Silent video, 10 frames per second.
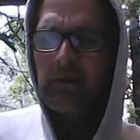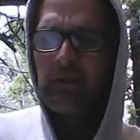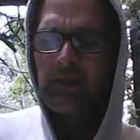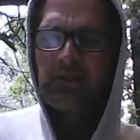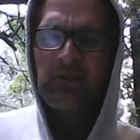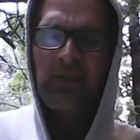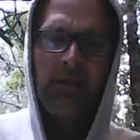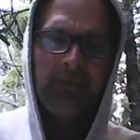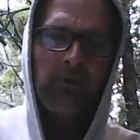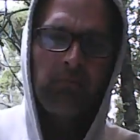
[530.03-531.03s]

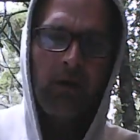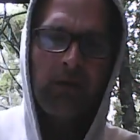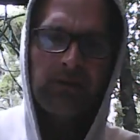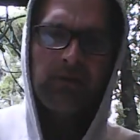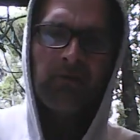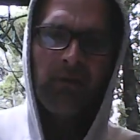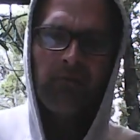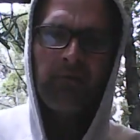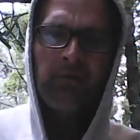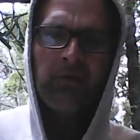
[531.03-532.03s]
achieved a balance of
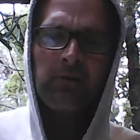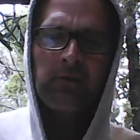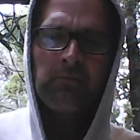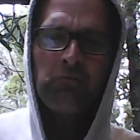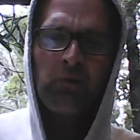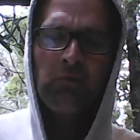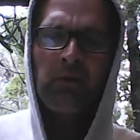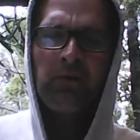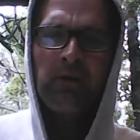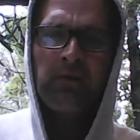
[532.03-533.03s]
effort in one way
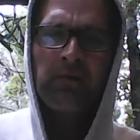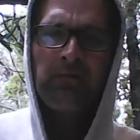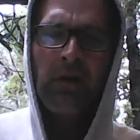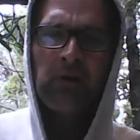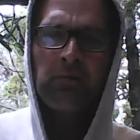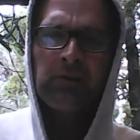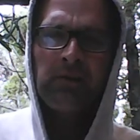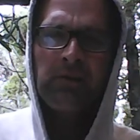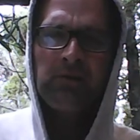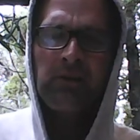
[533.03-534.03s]
or the other, following the
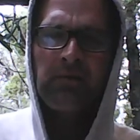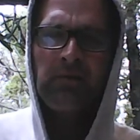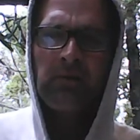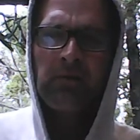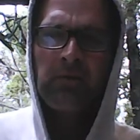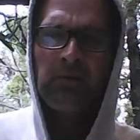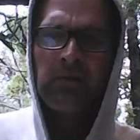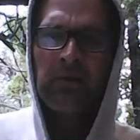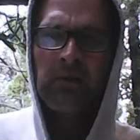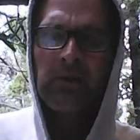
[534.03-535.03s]
deceiver or
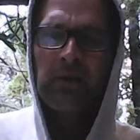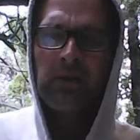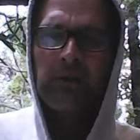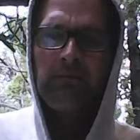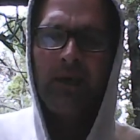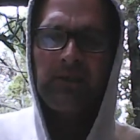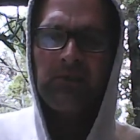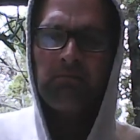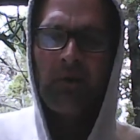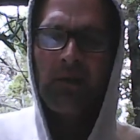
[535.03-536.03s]
the
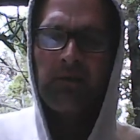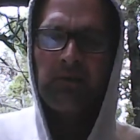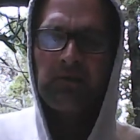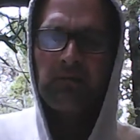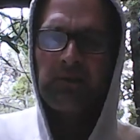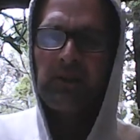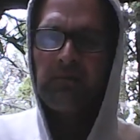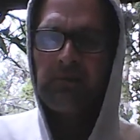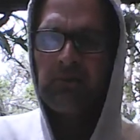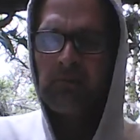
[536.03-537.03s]
righteous martyrs who would
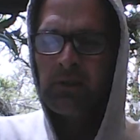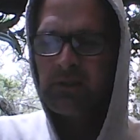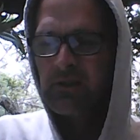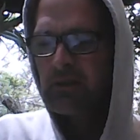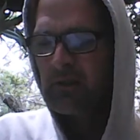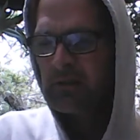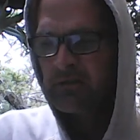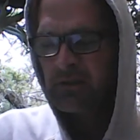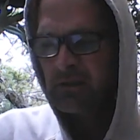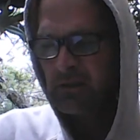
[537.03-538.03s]
give too much.
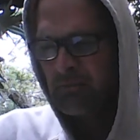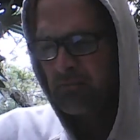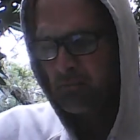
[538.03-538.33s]
So